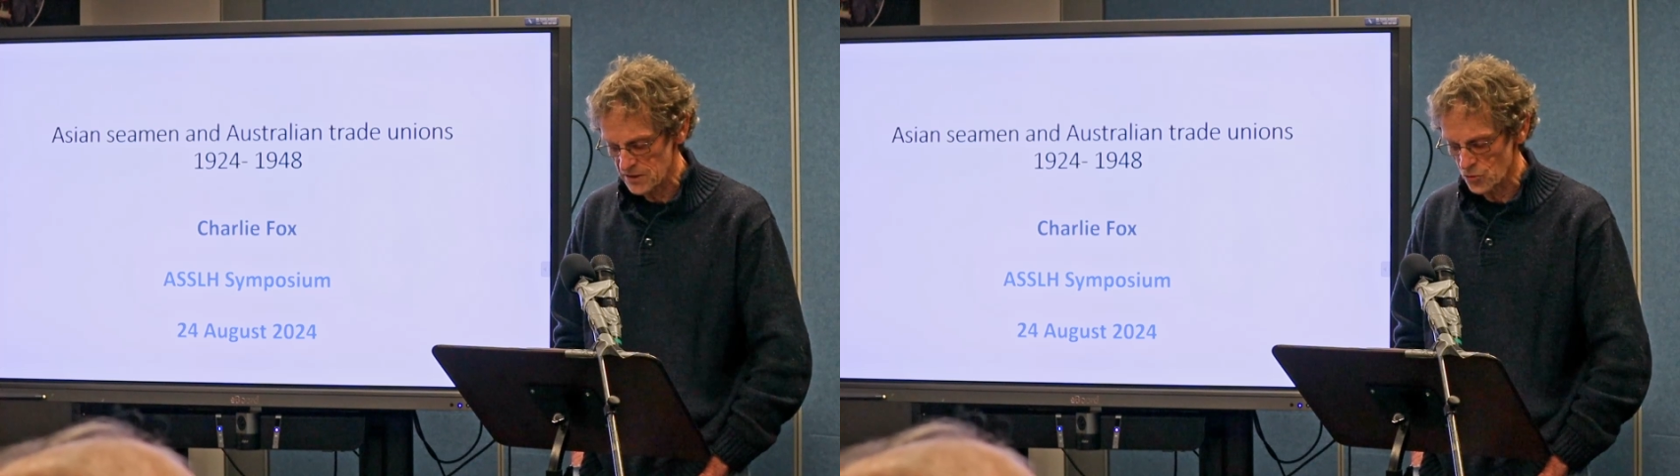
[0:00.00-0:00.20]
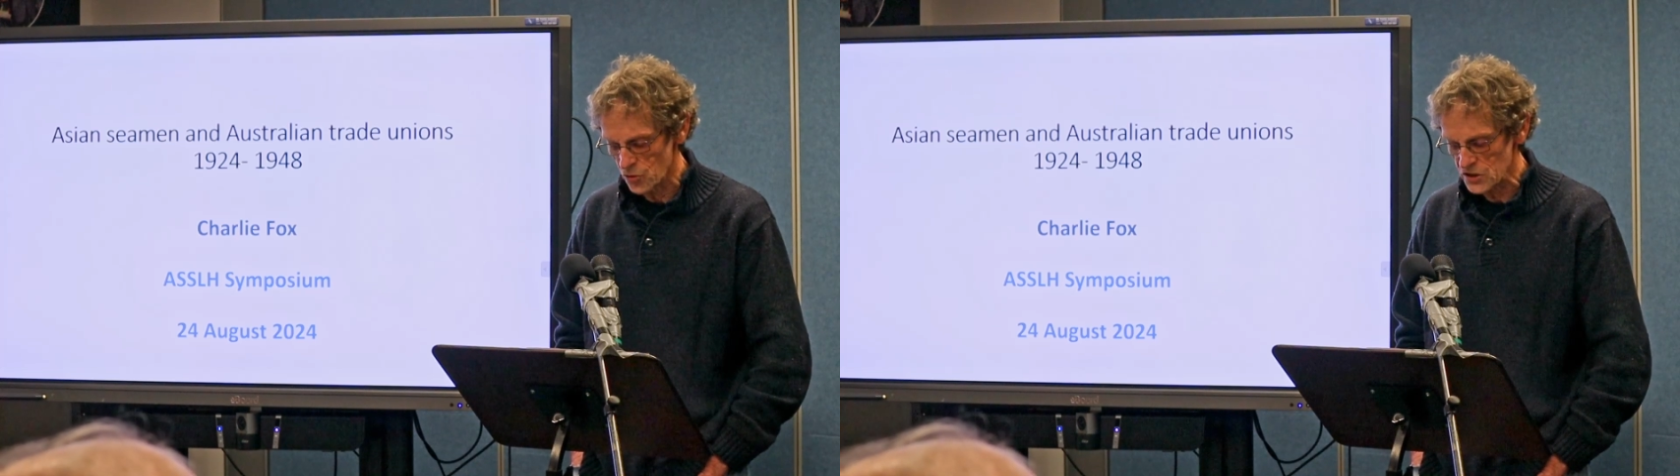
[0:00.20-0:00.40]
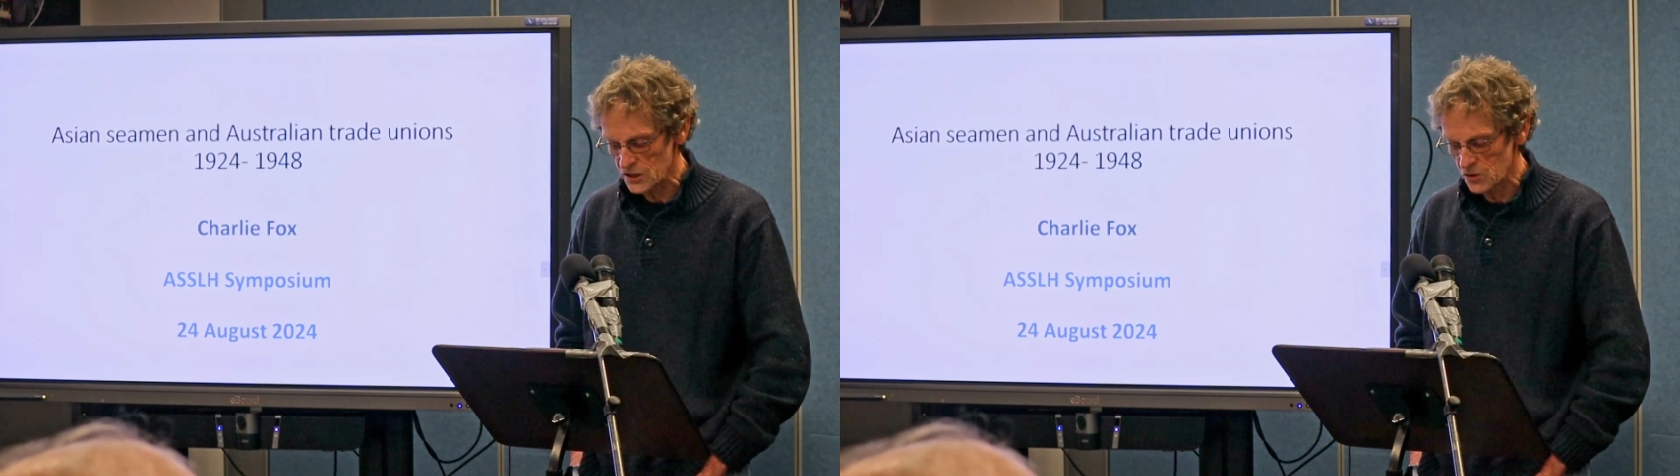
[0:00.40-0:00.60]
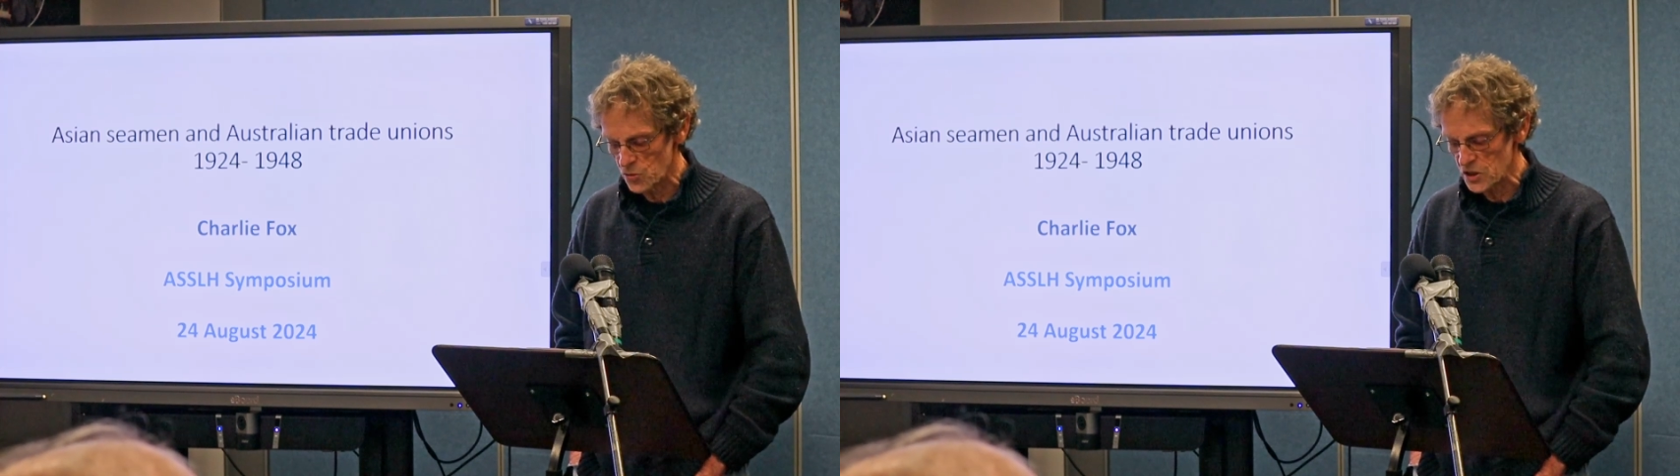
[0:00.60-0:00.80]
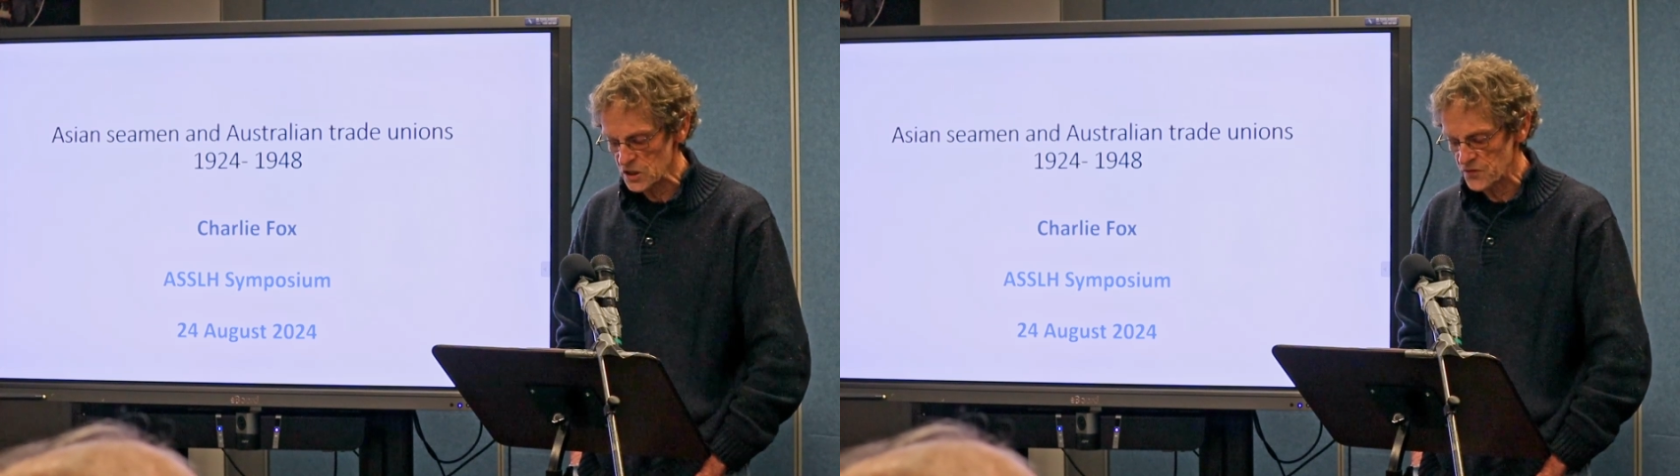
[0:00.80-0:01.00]
the Waterside
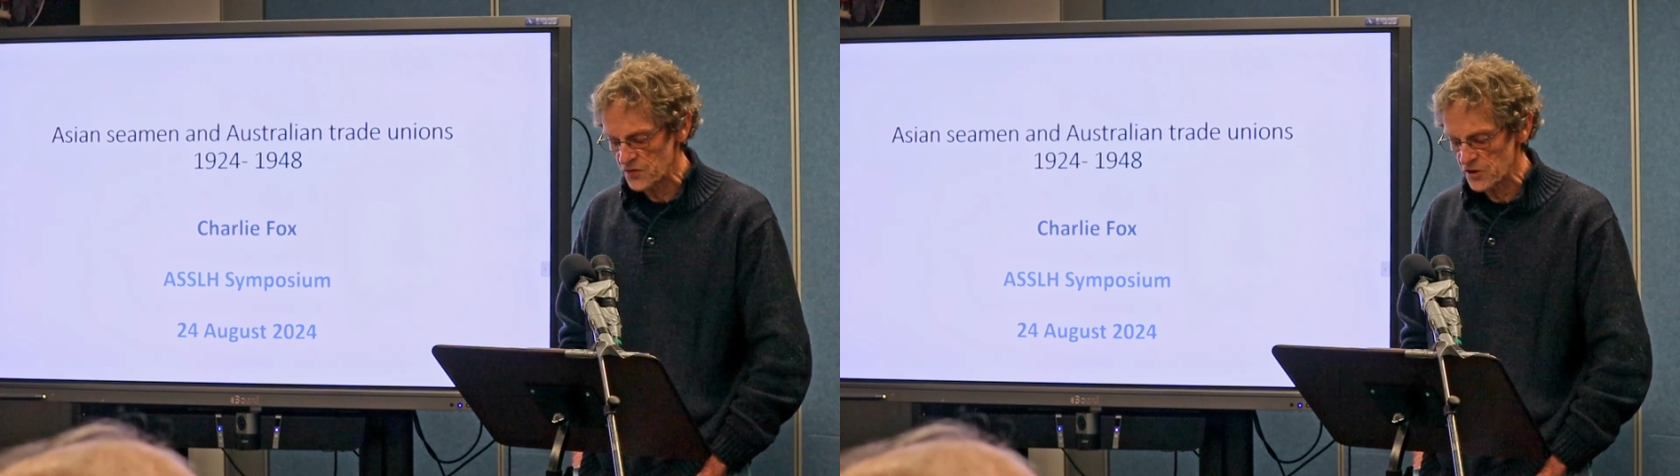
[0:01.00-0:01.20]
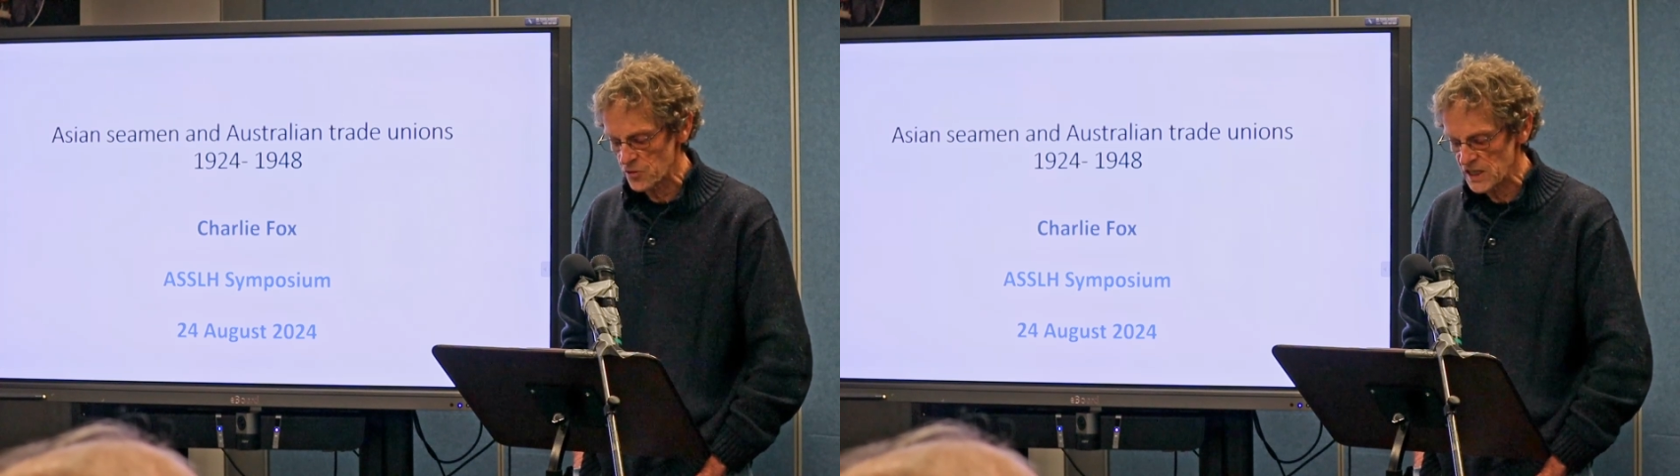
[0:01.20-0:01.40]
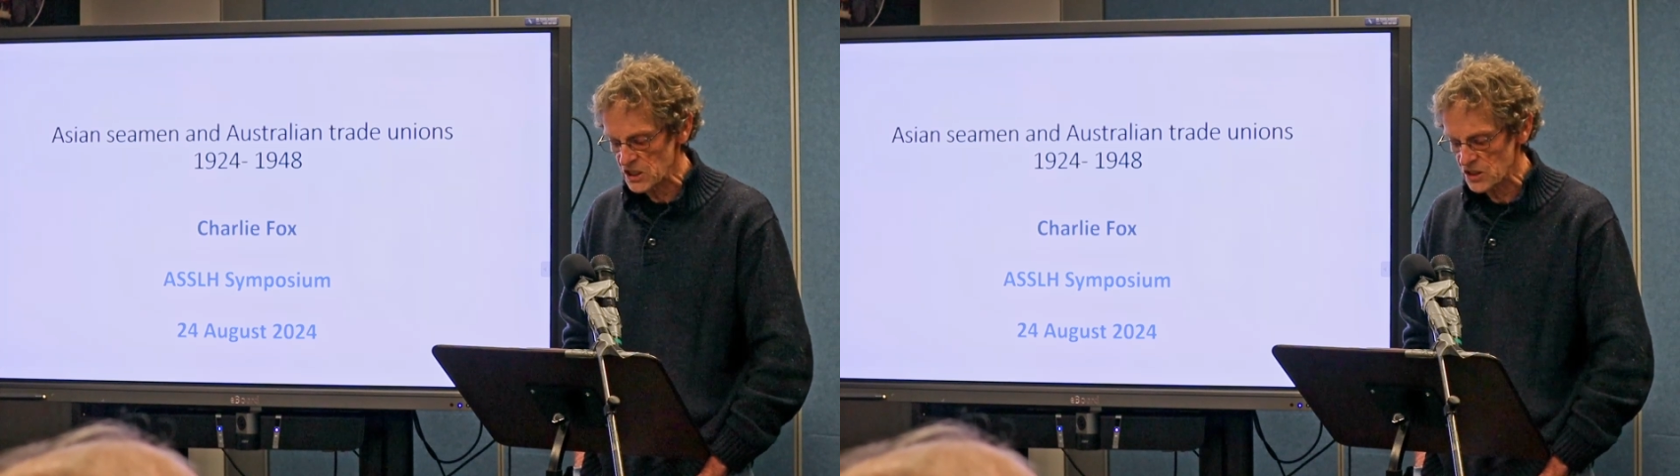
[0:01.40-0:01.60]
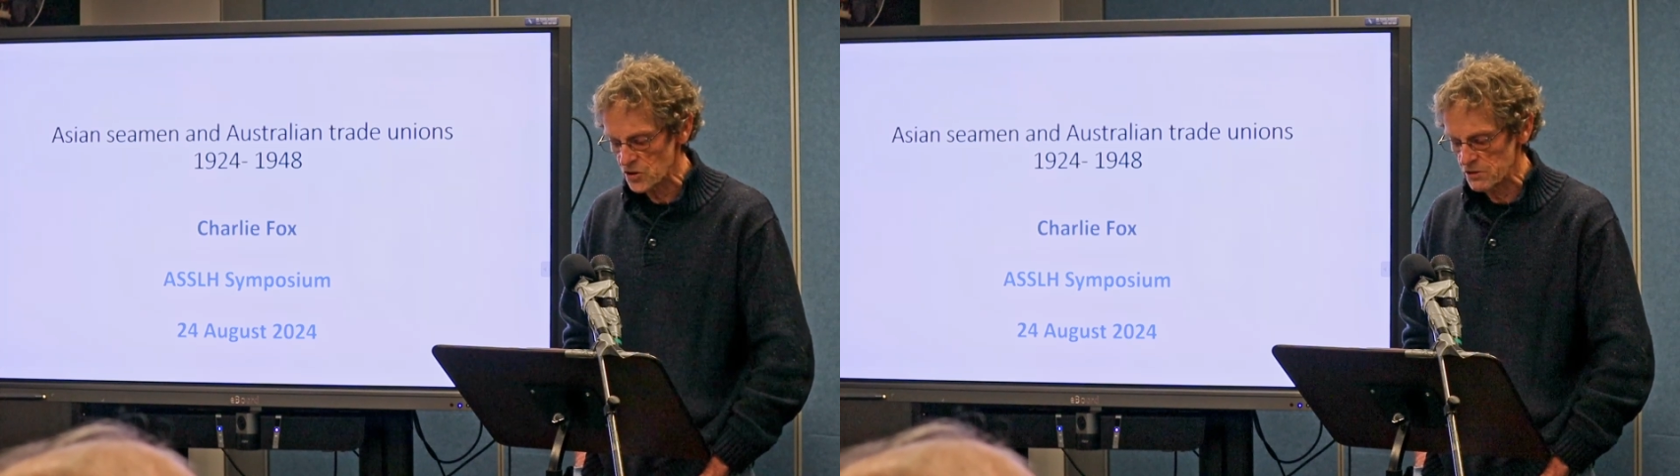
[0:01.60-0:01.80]
Workers' Federation,